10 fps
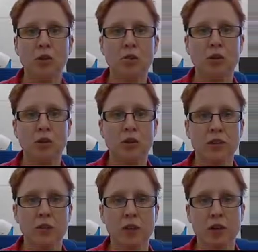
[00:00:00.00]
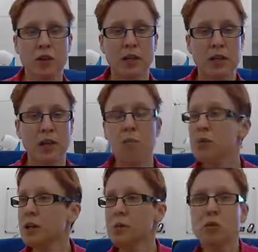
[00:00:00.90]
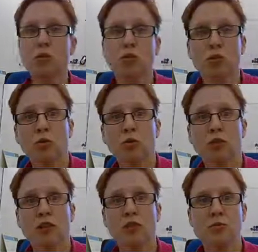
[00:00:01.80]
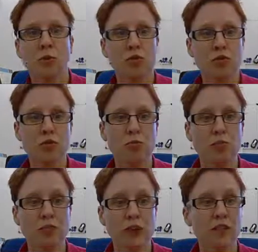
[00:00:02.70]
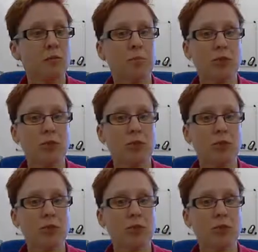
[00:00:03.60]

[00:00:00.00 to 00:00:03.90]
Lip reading: do their thesis work within a company, but also who do a thesis work for a supervisor,